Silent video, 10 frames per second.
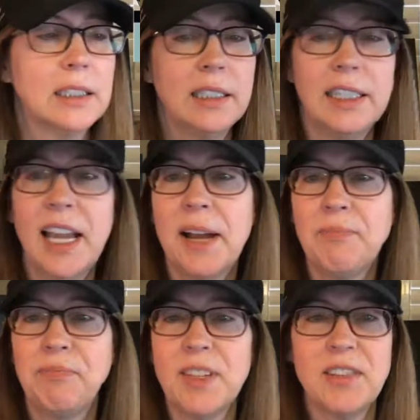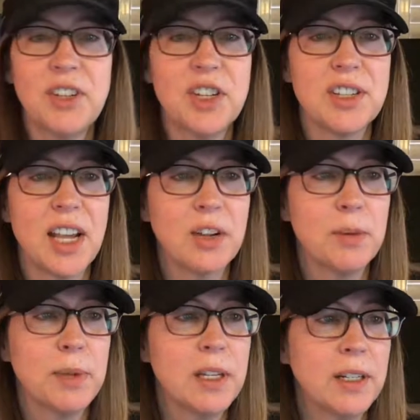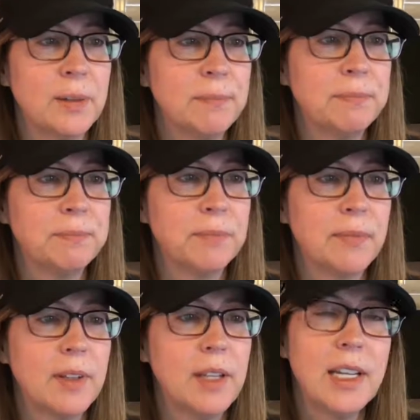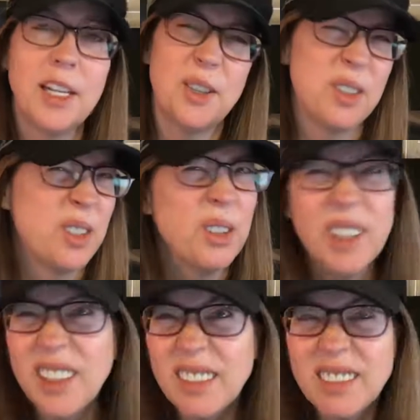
Yeah, it's a vicious cycle, but you get used to it.